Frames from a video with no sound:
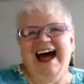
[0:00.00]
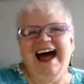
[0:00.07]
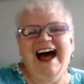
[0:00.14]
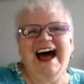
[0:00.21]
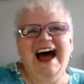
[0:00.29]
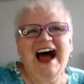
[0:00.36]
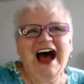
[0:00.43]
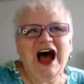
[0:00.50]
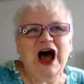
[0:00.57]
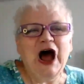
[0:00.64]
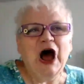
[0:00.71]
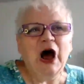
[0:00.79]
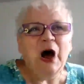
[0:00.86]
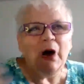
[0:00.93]
that's why
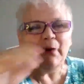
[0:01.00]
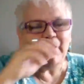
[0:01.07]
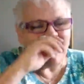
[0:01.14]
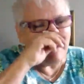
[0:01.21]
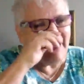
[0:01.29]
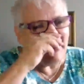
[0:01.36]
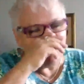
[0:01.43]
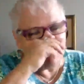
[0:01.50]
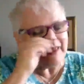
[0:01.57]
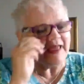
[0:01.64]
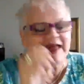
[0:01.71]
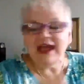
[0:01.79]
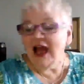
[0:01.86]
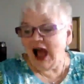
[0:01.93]
I like to speak
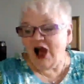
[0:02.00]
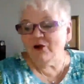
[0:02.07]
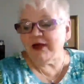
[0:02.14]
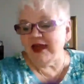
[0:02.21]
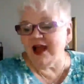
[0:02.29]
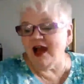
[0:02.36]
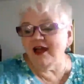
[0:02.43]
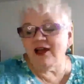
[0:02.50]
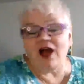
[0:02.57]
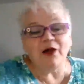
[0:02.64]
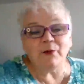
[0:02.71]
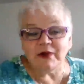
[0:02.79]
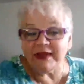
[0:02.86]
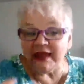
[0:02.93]
first and then pull the
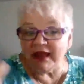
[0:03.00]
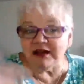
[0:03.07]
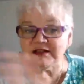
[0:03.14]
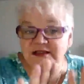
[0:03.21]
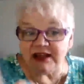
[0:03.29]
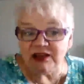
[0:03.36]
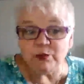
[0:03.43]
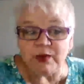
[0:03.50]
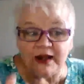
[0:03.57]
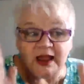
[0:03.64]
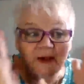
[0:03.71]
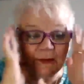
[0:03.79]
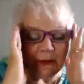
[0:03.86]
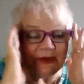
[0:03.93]
card. Okay, I'll tell you what
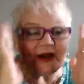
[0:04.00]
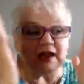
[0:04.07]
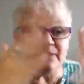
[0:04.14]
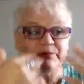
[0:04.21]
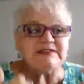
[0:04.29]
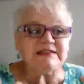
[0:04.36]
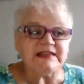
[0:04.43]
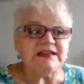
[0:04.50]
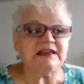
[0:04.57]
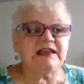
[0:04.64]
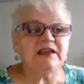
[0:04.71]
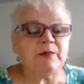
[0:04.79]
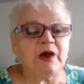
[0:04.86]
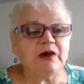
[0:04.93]
I what I was
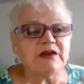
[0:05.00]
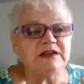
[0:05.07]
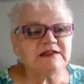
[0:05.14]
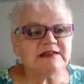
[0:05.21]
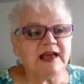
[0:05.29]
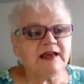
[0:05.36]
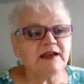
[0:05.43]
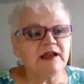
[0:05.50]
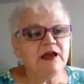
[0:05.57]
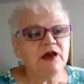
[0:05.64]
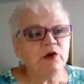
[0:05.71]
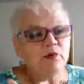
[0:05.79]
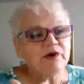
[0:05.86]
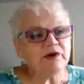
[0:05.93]
thinking about is that
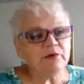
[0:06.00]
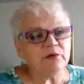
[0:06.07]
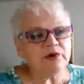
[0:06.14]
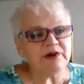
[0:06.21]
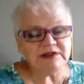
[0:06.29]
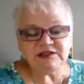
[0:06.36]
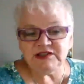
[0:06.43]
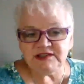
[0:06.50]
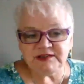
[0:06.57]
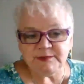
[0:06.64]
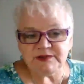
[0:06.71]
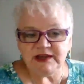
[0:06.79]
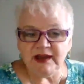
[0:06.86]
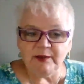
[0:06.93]
we're we're into
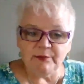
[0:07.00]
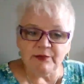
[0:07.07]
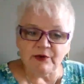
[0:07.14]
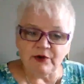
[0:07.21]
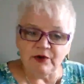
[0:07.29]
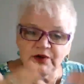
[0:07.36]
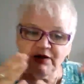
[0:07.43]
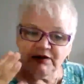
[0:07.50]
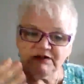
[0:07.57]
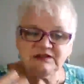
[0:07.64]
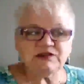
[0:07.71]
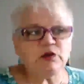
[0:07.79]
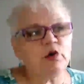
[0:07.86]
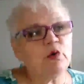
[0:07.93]
September,
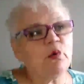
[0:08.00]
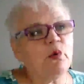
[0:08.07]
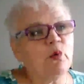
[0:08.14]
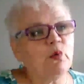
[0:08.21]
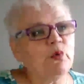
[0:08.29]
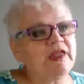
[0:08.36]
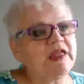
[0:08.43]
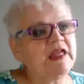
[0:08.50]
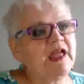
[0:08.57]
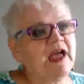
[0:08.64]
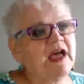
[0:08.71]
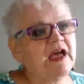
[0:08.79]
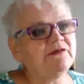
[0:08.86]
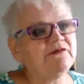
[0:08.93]
so we
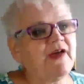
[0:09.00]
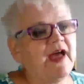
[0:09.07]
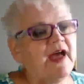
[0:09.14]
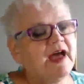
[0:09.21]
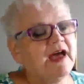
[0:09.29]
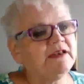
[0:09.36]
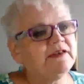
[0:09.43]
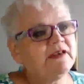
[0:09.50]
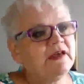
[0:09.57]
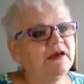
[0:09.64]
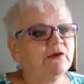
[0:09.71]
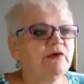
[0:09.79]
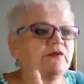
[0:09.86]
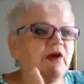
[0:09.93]
have had
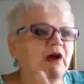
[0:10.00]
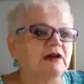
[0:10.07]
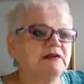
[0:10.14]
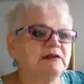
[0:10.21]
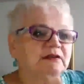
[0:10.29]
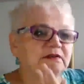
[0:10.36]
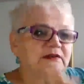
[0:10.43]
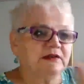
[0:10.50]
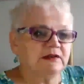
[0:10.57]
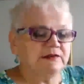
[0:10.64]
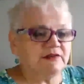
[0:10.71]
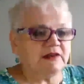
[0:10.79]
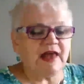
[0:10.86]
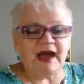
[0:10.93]
we've got the,
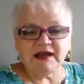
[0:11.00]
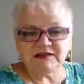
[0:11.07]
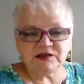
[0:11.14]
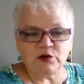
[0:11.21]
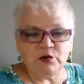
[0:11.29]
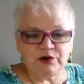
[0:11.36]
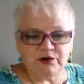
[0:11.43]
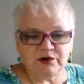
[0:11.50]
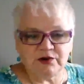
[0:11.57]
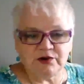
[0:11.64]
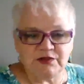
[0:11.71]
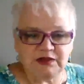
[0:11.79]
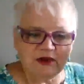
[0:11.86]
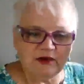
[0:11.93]
the last quarter of
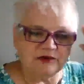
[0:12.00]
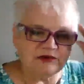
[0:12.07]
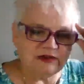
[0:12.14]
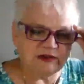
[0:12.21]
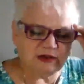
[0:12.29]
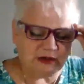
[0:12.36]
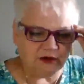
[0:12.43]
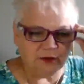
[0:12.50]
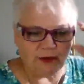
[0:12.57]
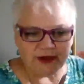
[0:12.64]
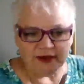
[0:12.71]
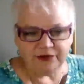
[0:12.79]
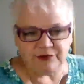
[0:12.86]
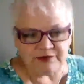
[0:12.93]
the year to deal
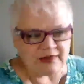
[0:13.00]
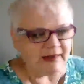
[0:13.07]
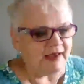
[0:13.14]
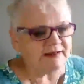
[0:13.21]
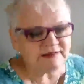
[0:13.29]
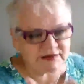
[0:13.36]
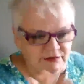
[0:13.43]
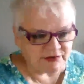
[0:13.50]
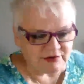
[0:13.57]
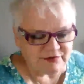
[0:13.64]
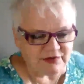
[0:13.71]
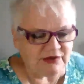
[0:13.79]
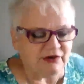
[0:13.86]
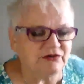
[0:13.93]
with, or the last third
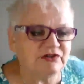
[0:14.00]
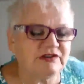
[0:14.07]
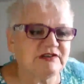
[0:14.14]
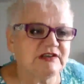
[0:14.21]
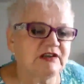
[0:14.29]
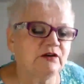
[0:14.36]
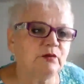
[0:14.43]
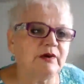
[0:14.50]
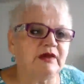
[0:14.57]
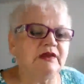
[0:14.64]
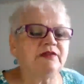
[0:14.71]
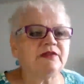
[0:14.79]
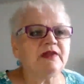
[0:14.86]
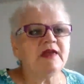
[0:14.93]
of the year to deal with,